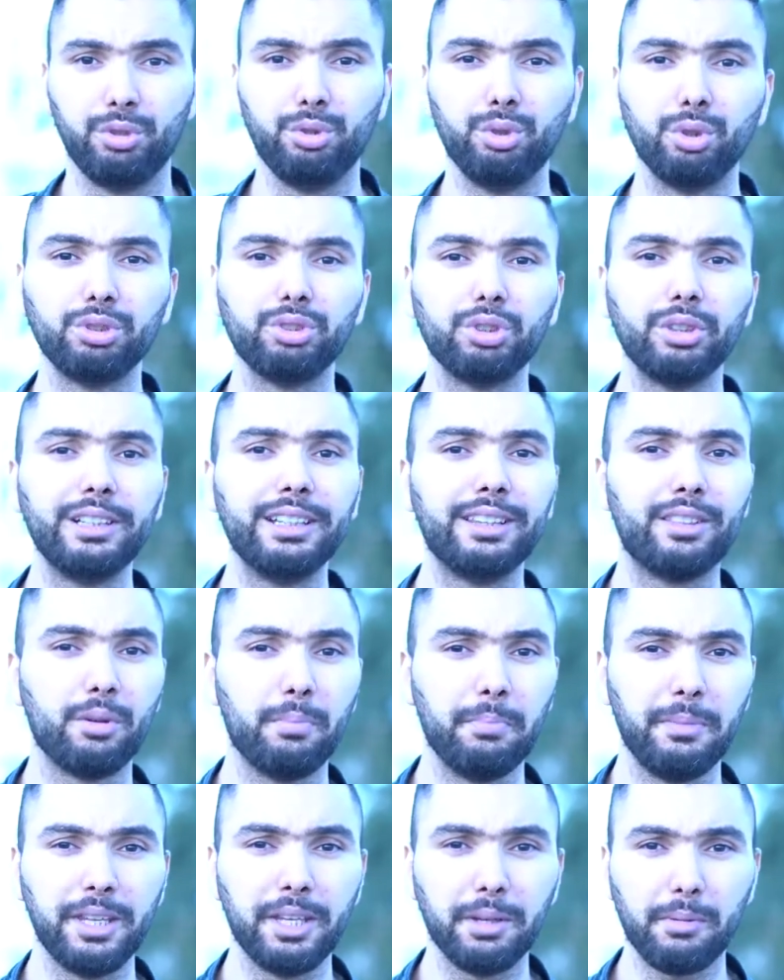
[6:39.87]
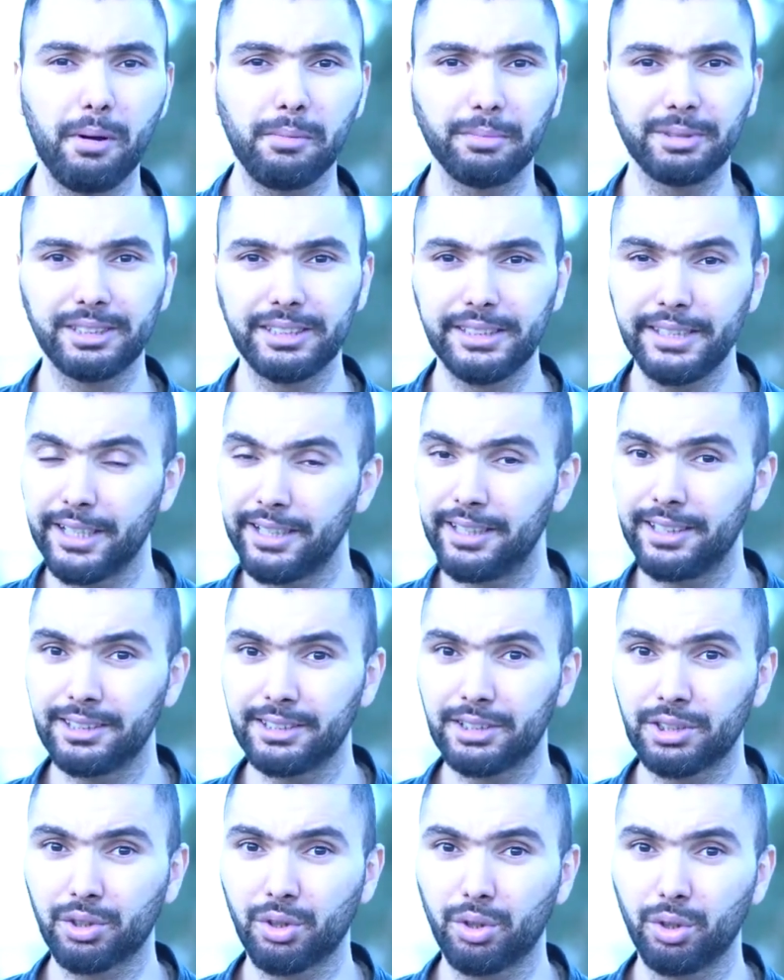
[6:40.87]
Usually the minimum CRS
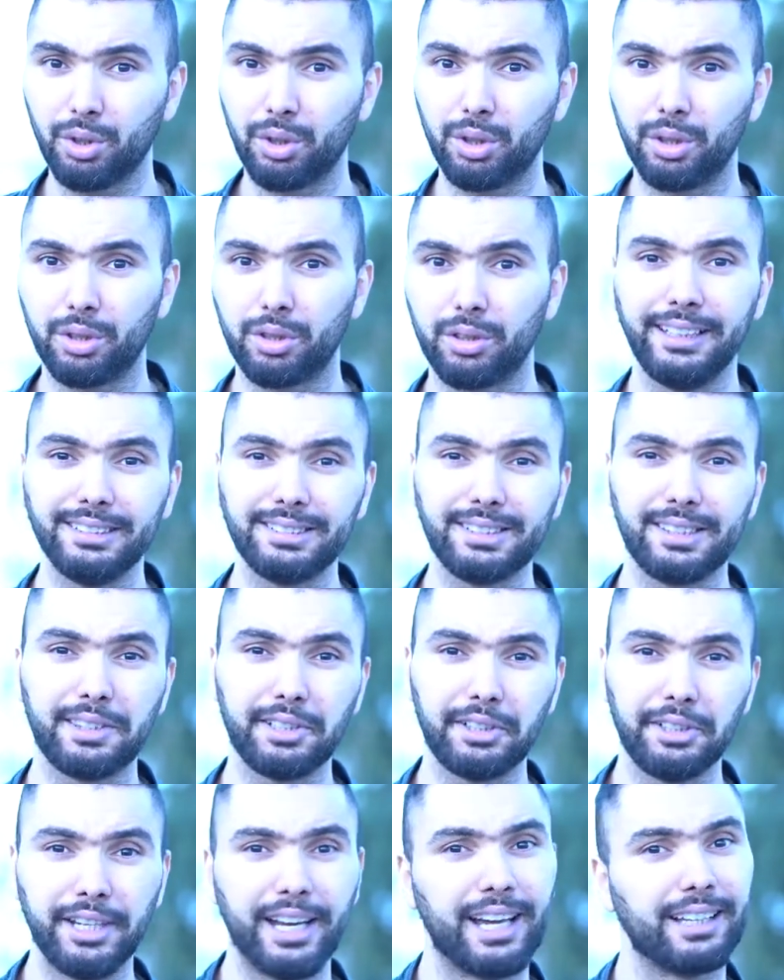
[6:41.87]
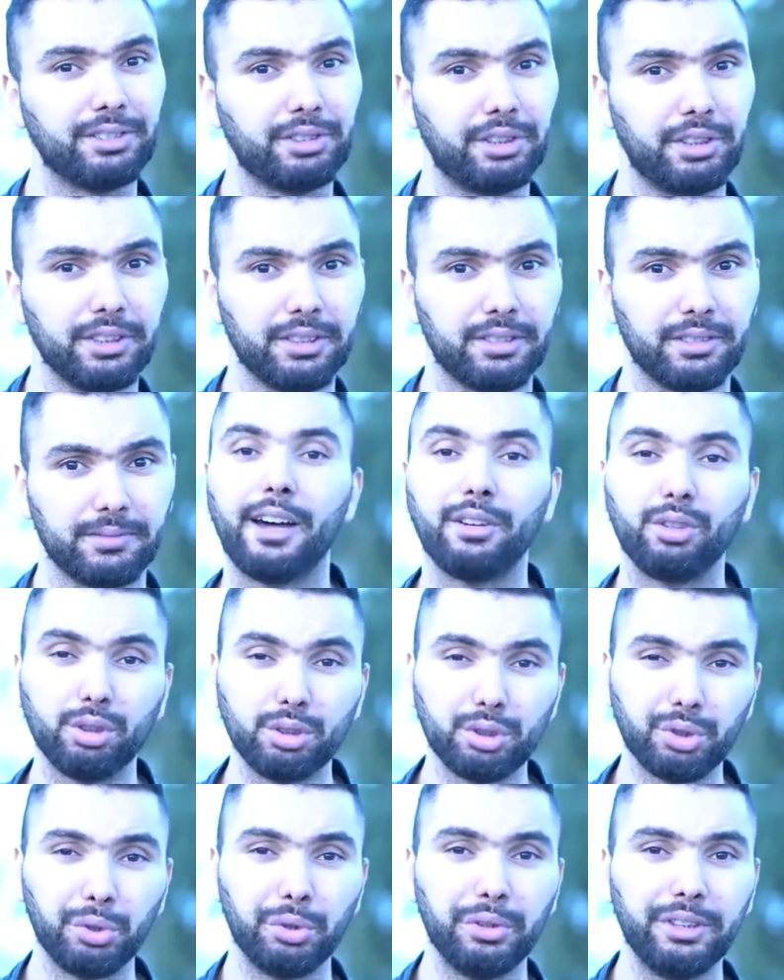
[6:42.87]
score is 300, and
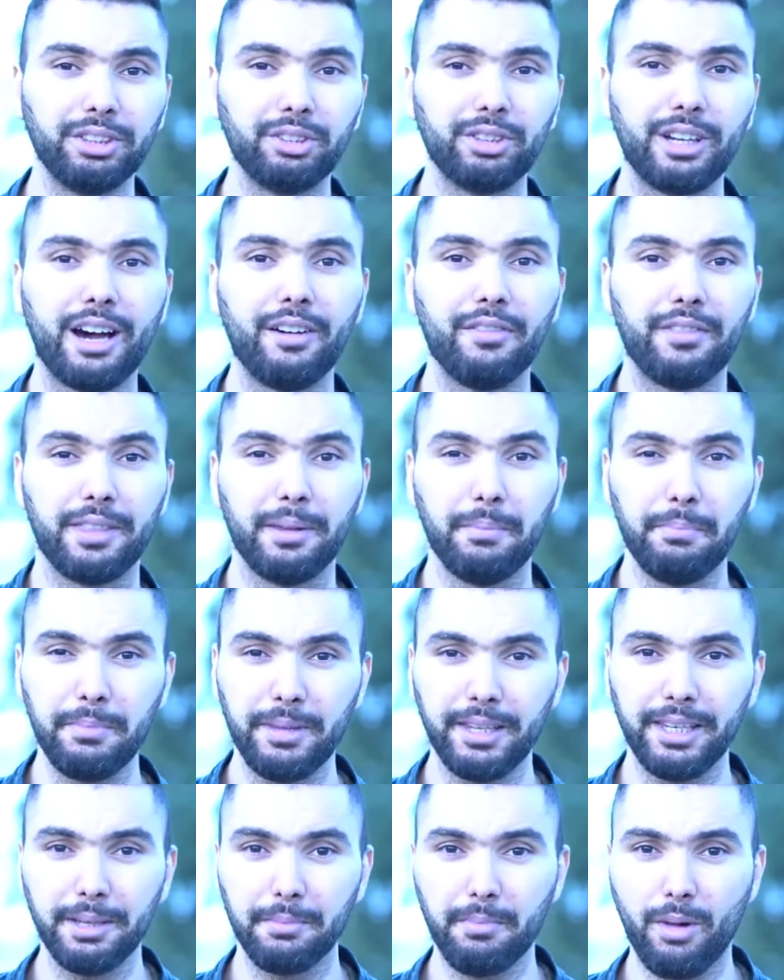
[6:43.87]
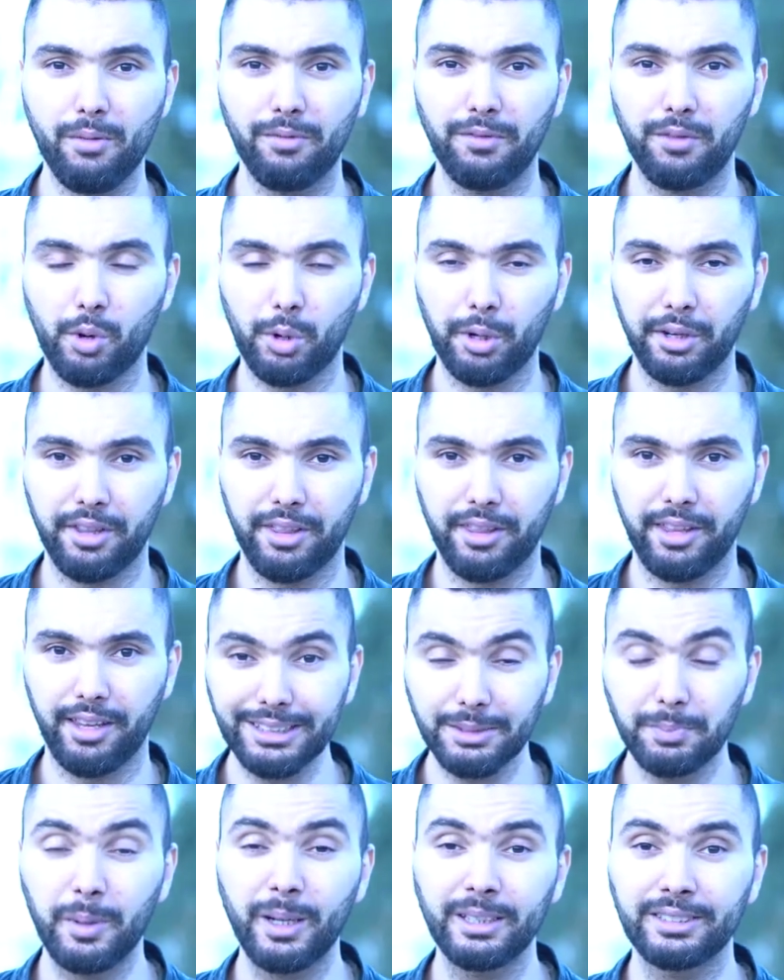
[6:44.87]
also you need to have the minimum for the
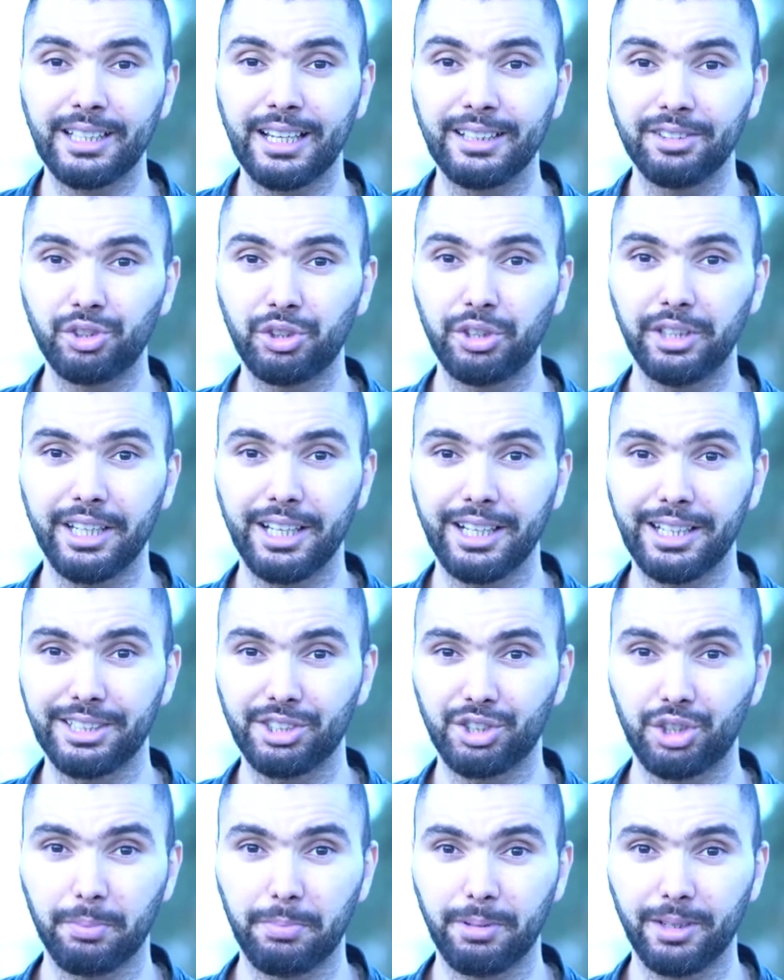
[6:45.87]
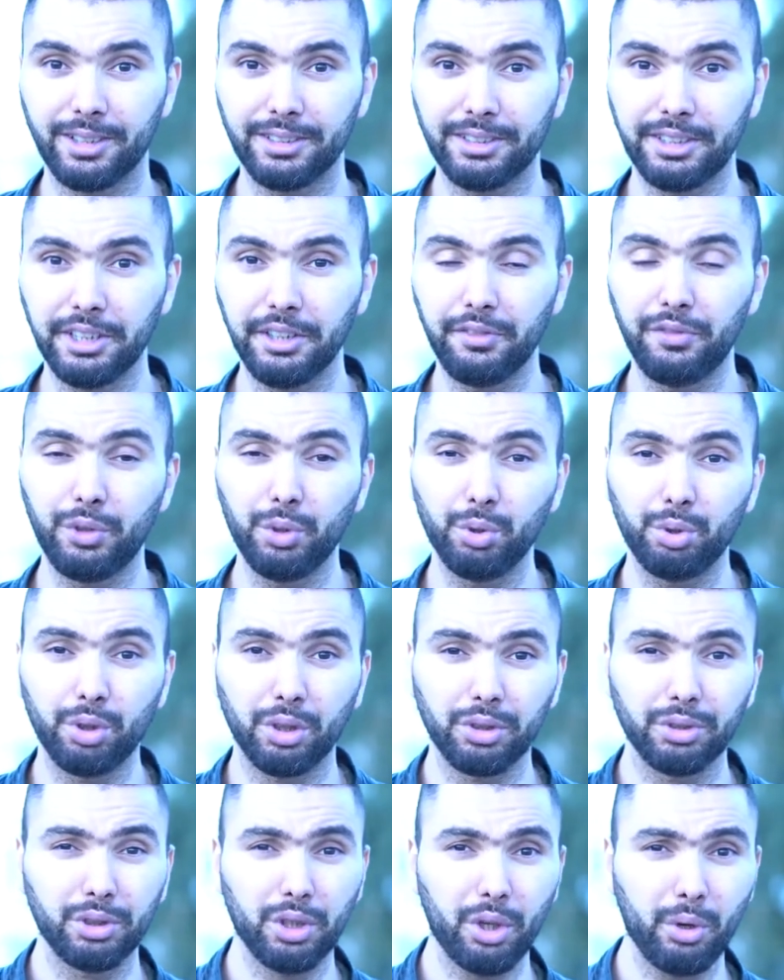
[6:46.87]
express entry eligibility. If you
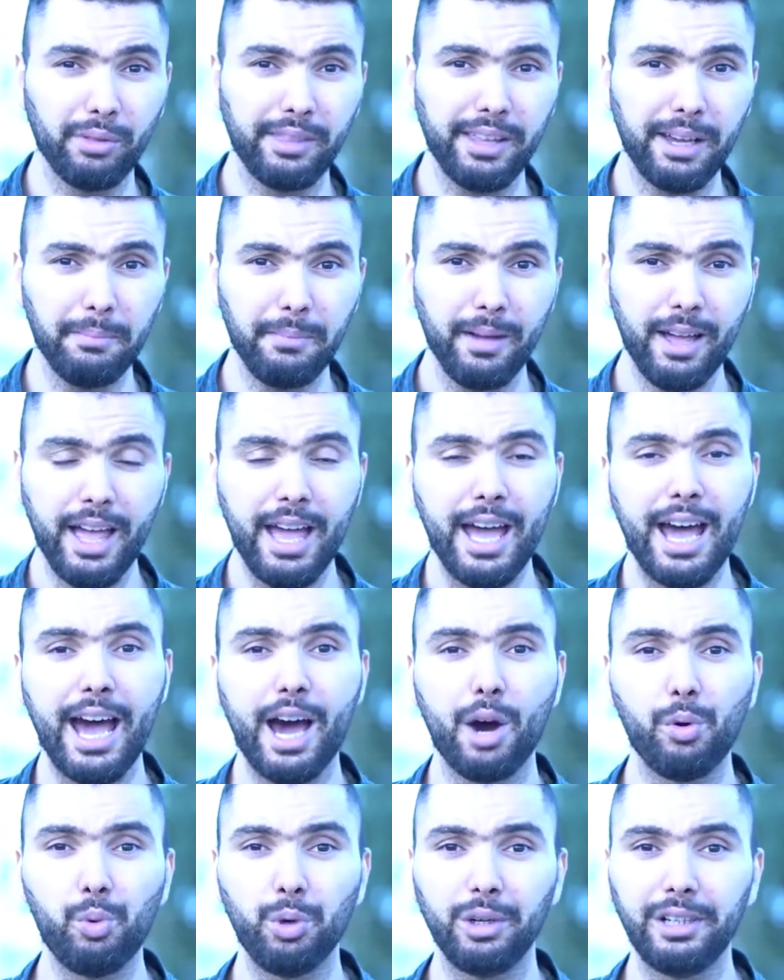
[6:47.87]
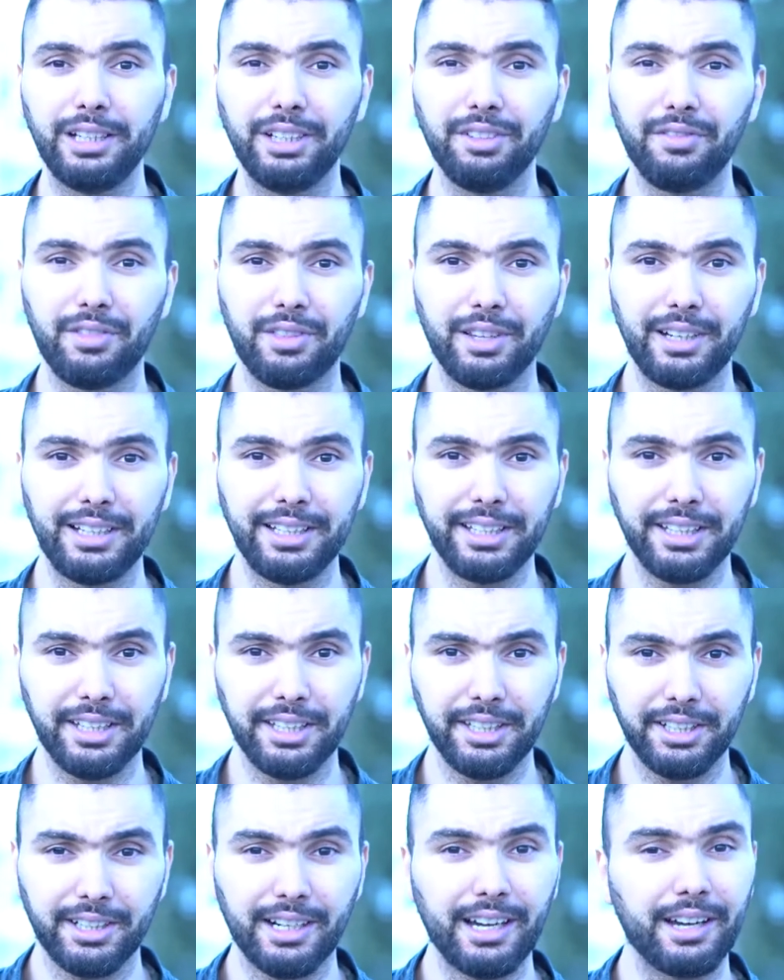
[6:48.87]
don't know them, I will leave the link
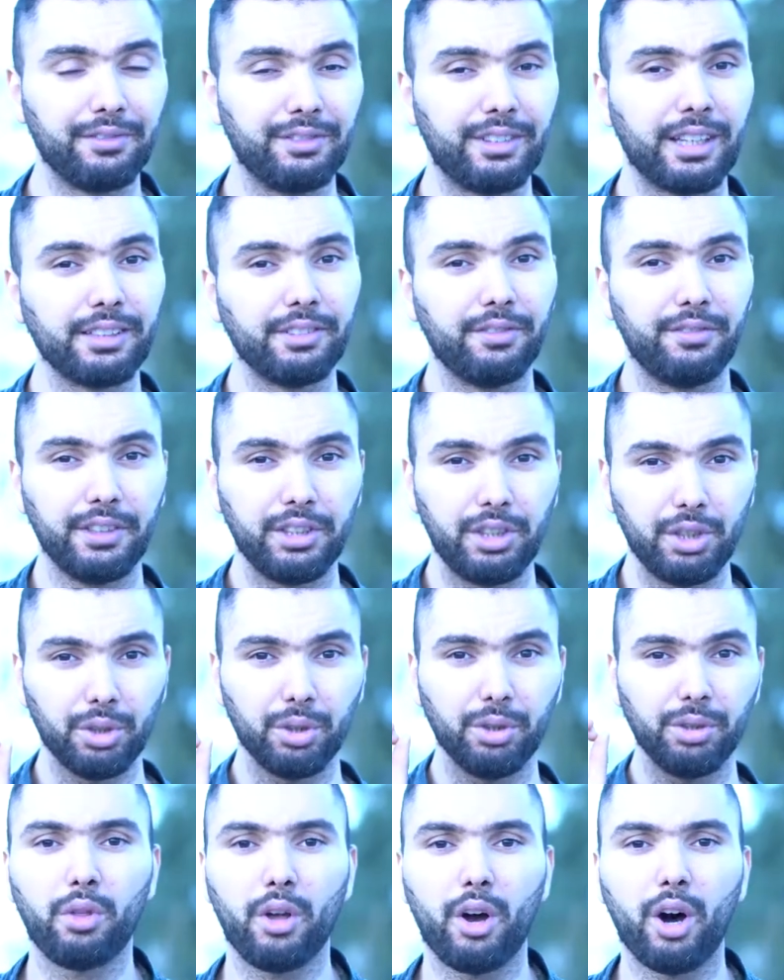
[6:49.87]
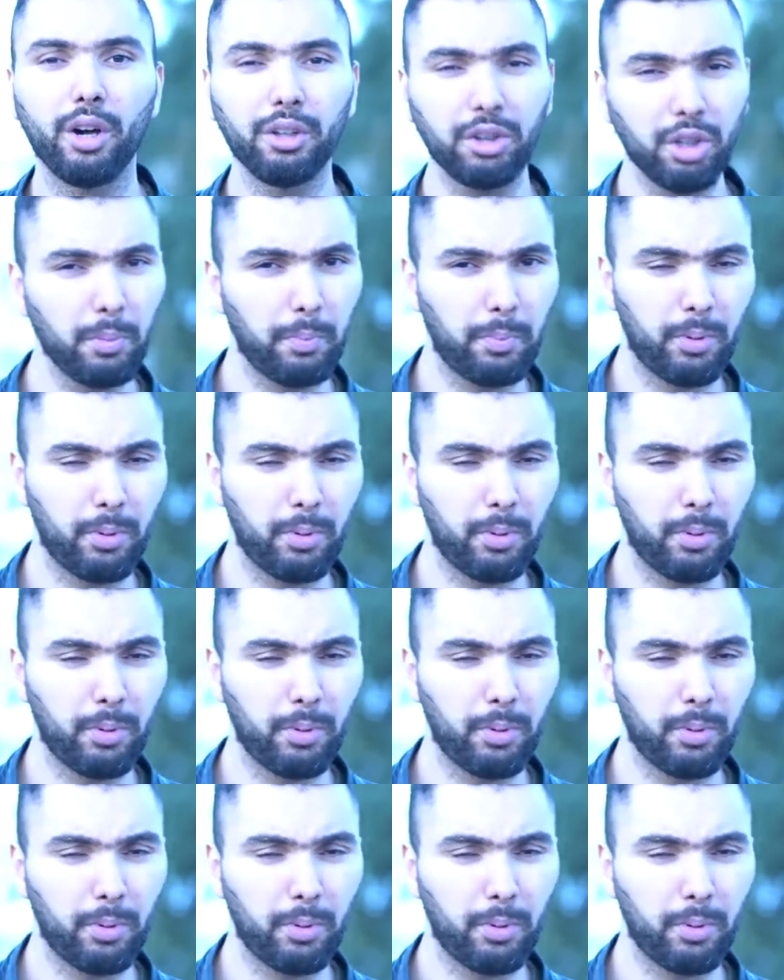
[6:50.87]
here. I've done a video. The other